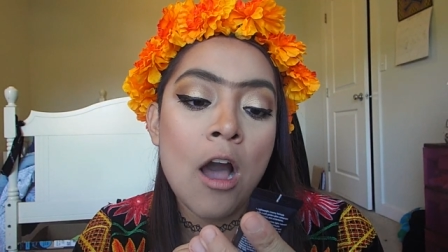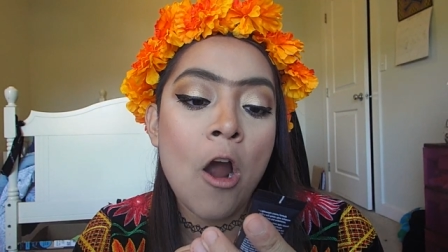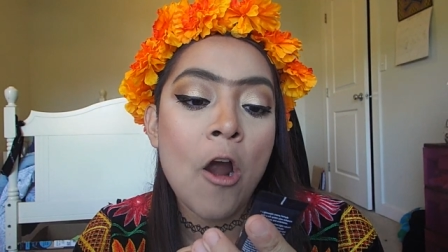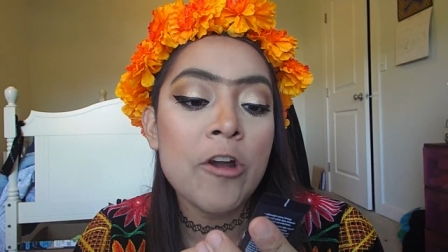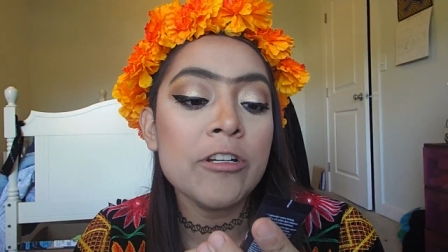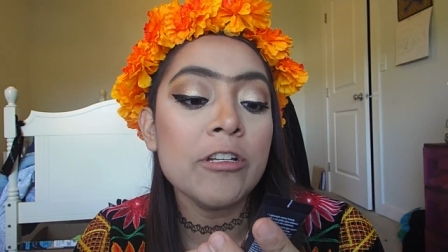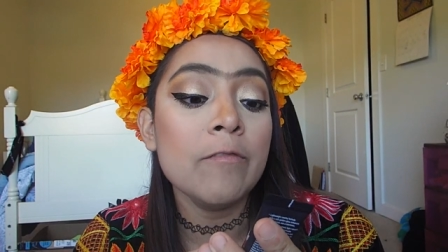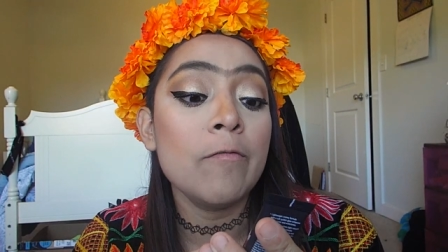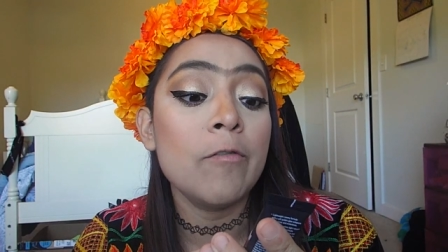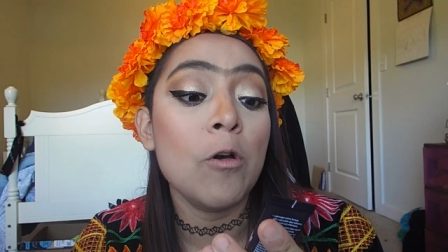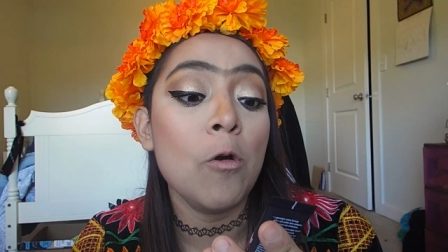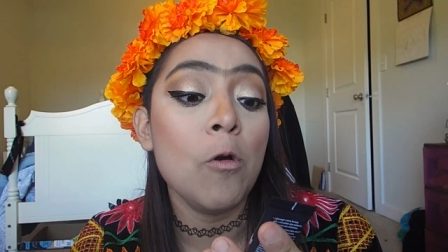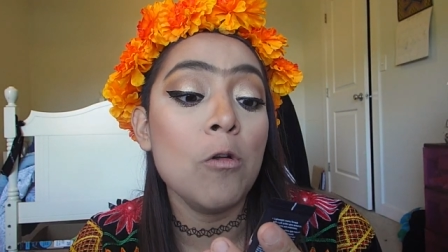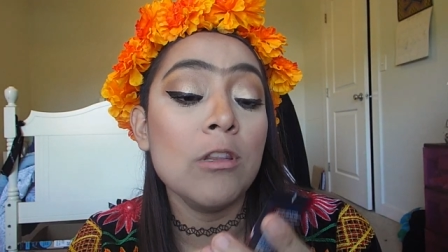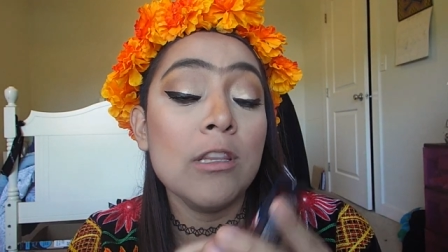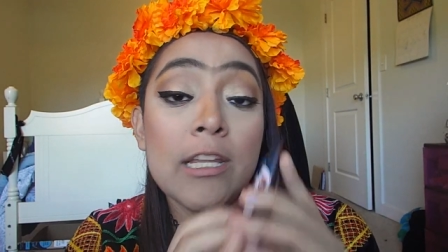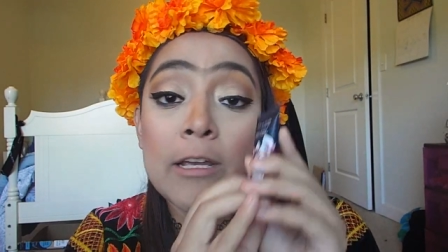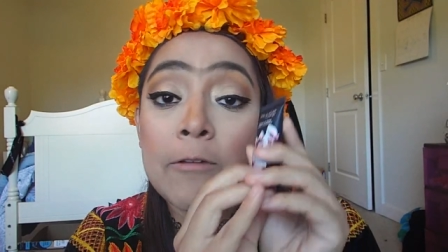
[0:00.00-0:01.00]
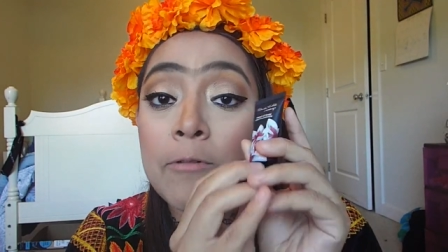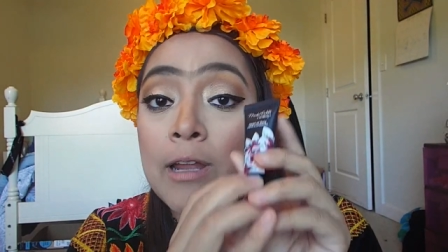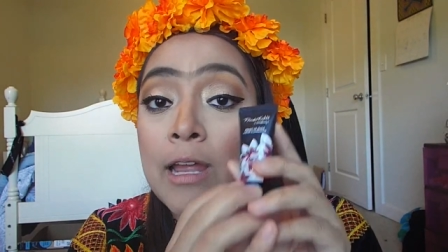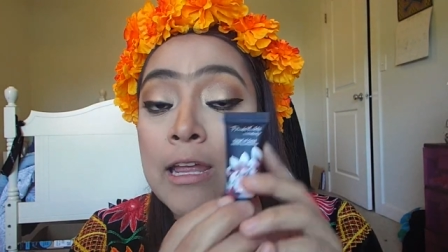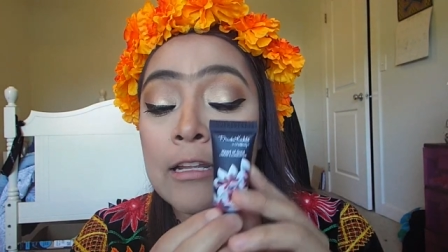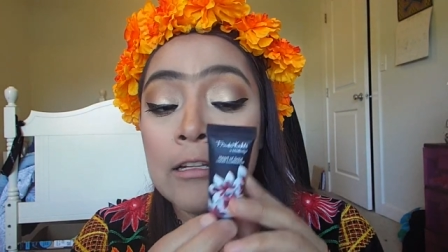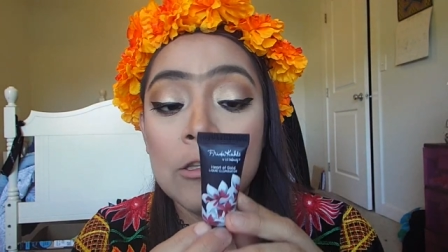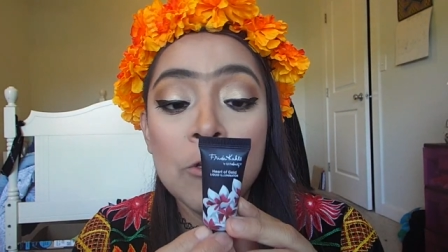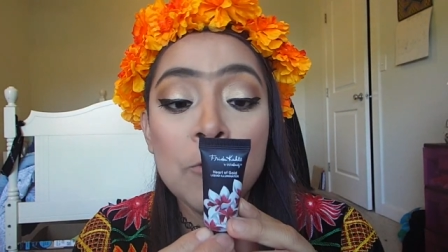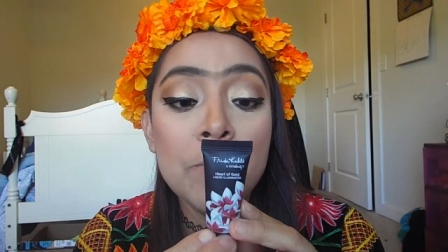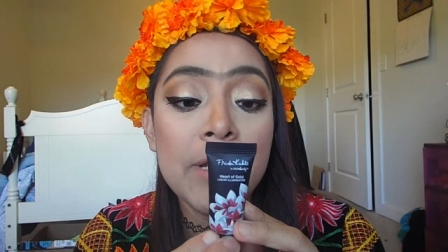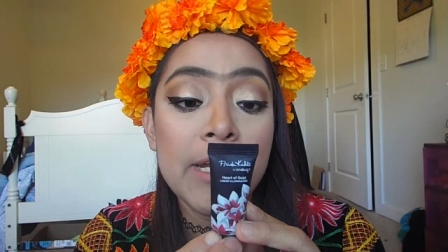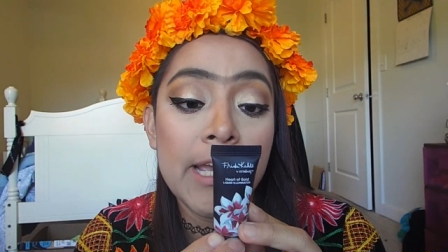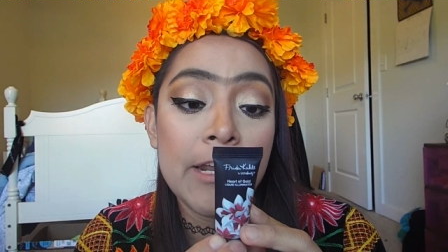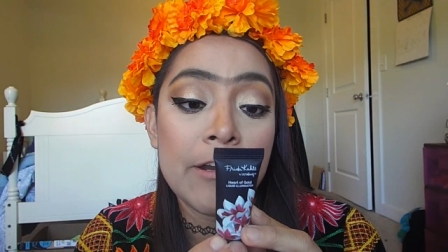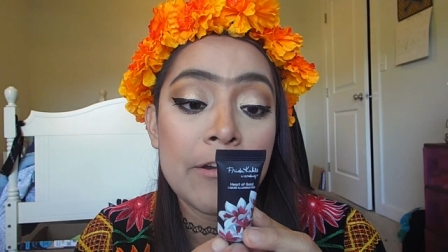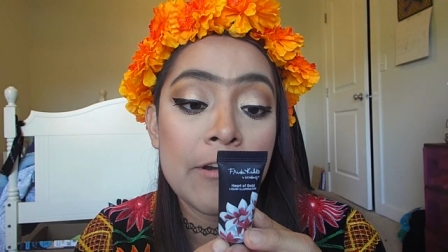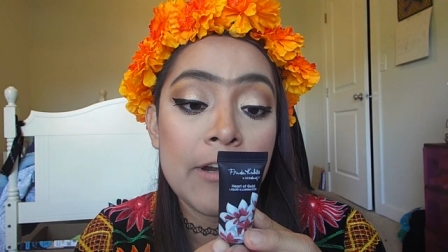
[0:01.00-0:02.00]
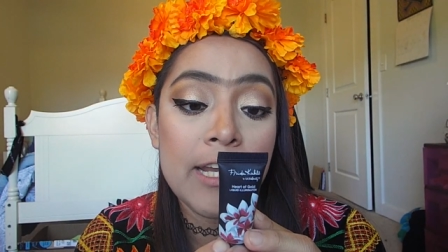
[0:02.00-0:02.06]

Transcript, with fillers: Heart of Gold Liquid Illuminator.